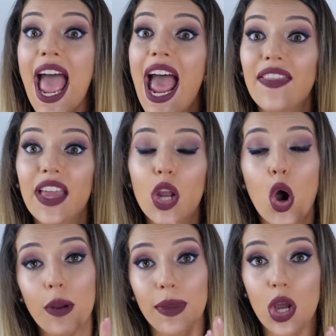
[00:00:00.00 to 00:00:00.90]
And then
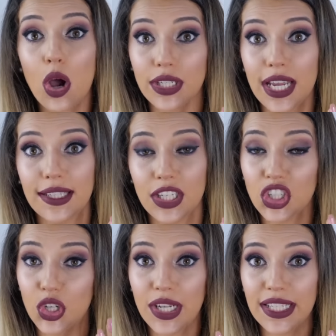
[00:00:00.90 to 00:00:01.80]
home and contents
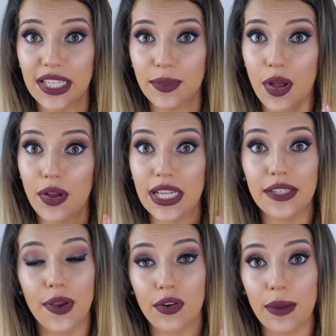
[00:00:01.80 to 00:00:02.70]
insurance as well
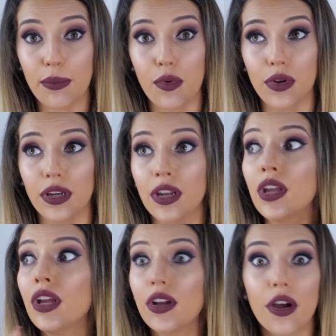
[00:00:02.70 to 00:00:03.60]
is very important.
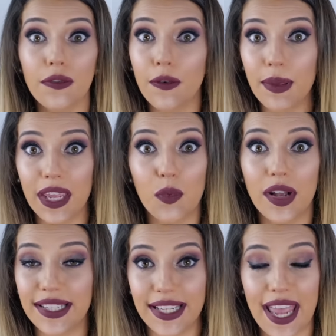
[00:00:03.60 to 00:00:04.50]
God forbid,
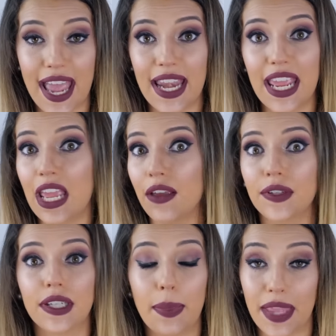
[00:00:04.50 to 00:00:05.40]
once again, if
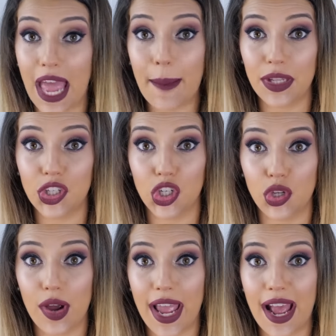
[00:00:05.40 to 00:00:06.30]
something happens to
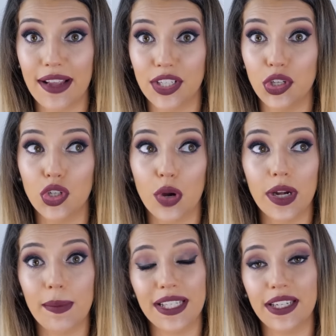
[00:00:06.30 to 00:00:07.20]
your house, you don't
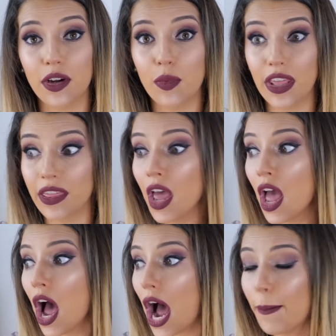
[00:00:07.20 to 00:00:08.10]
want to be stuck with
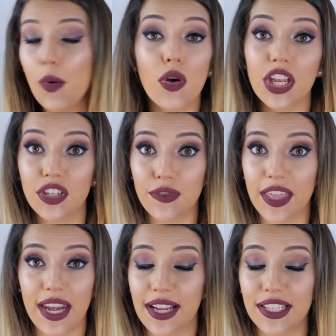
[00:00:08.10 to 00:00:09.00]
a mortgage for
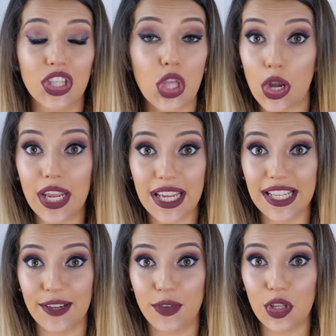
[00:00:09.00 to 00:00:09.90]
the next 30
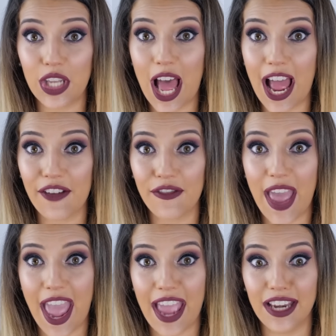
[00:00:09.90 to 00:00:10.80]
years of your life
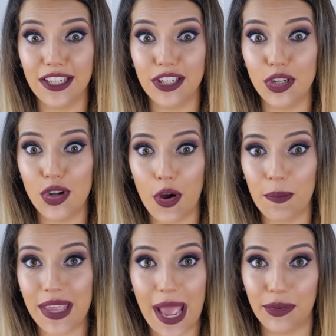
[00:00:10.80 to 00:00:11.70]
and
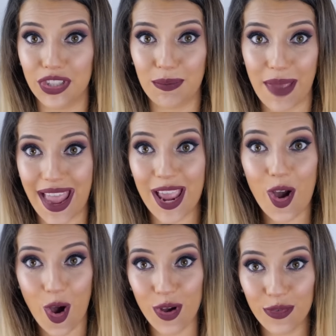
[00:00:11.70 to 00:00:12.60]
not be able to pay
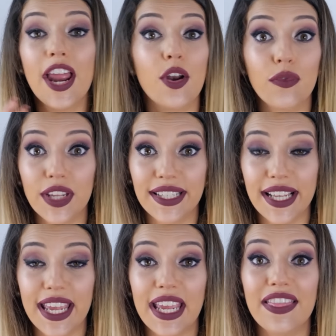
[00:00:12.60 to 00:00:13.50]
it off. And
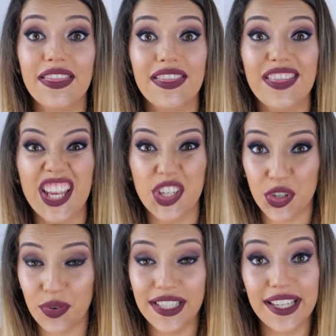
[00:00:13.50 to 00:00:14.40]
obviously,
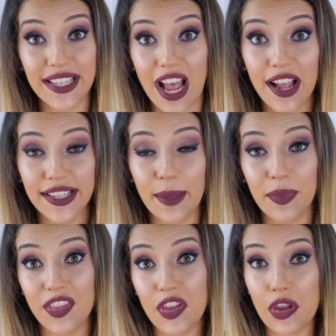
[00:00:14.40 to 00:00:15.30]
insurances are
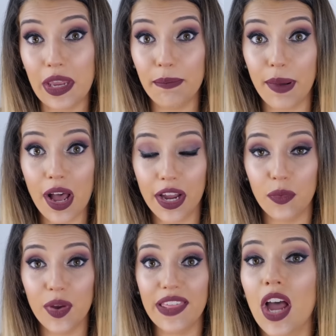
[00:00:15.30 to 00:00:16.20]
something that you can
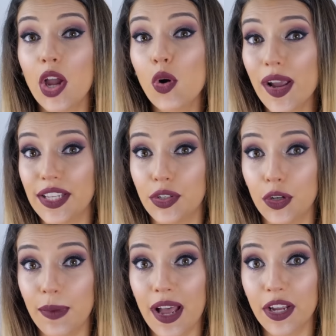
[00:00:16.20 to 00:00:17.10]
bargain with. I always
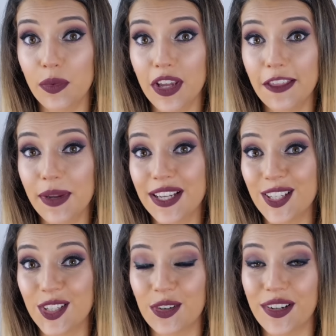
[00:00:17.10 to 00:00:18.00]
do bargain with, because
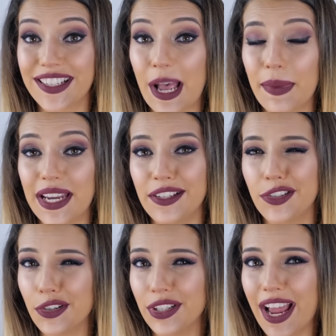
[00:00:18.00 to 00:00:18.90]
insurance companies
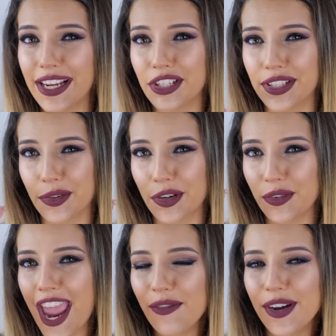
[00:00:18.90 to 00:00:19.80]
do like to sort
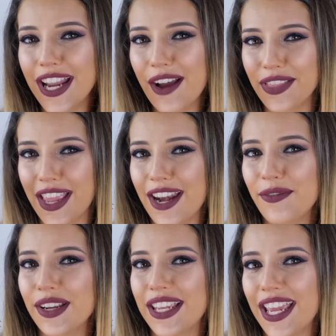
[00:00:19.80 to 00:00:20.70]
of, every now and then,
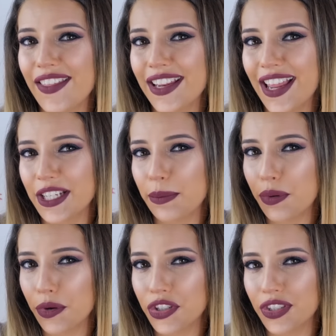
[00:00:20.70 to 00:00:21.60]
every year, they like to
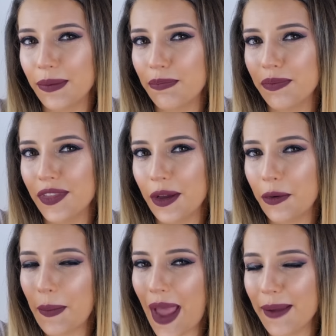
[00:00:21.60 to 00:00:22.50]
push the
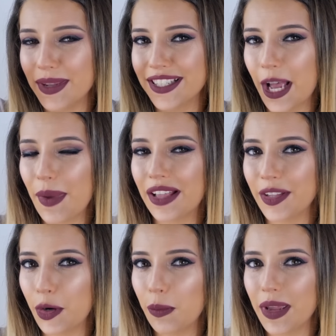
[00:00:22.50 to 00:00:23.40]
repayments up a
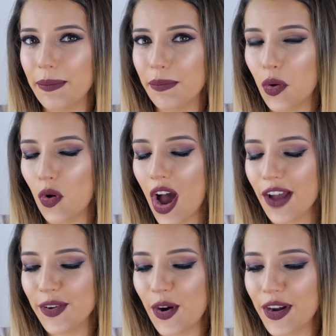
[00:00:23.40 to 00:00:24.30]
little bit more,
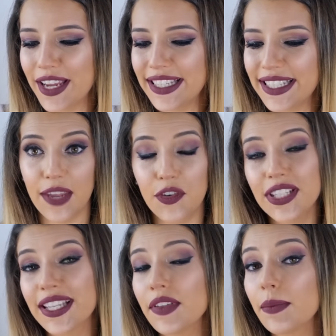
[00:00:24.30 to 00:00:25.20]
I've noticed. If you
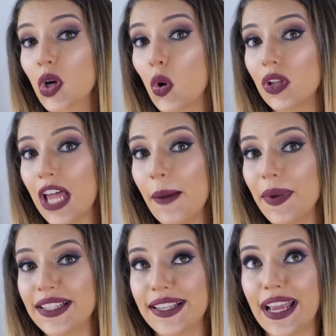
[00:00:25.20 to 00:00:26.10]
just give them a call up
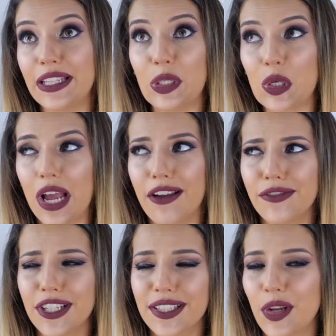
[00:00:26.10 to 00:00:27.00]
and say, look, I've
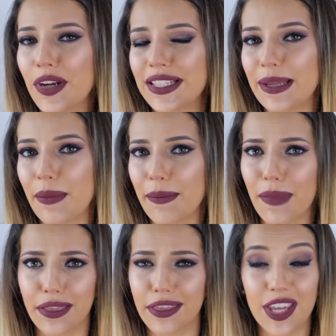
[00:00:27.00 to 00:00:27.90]
just noticed that my
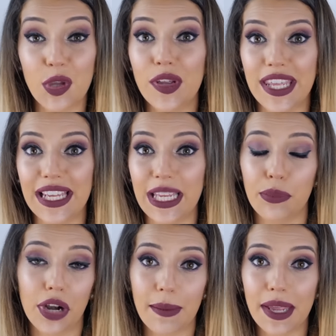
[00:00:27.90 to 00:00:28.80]
monthly or yearly
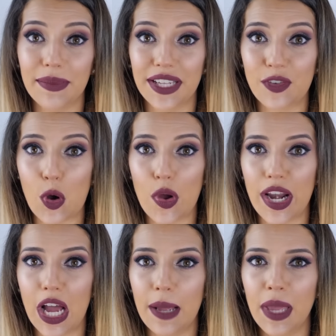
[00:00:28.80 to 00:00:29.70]
premiums have gone
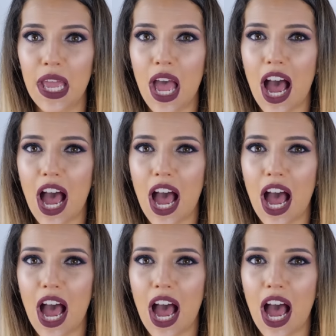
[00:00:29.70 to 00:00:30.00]
up.